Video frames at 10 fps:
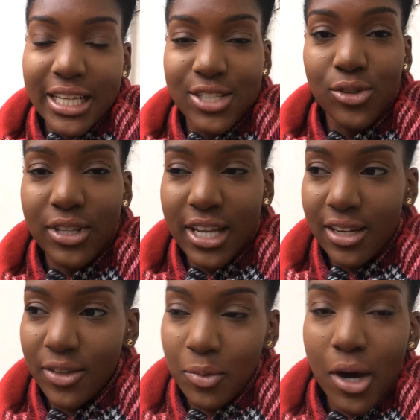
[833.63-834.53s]
it's not the
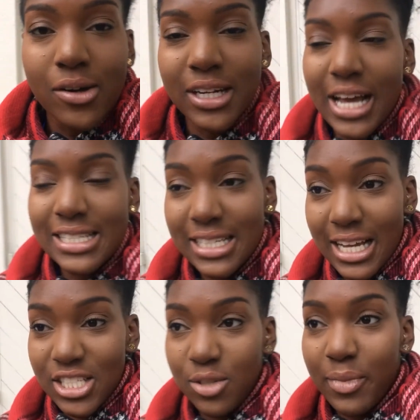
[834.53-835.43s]
end of the world, and I did
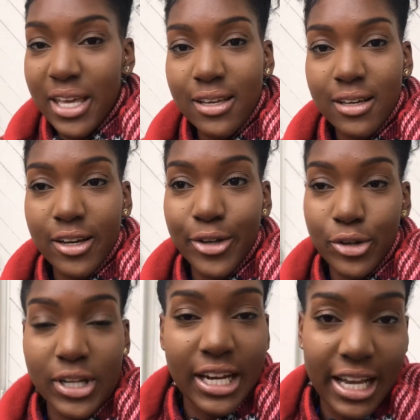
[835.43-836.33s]
actually make a
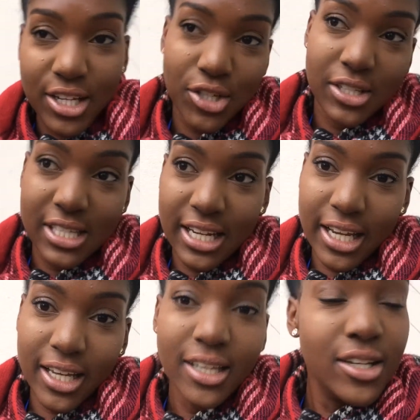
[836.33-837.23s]
good connection
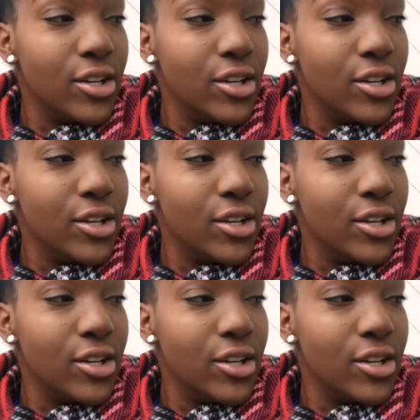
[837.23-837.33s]
today.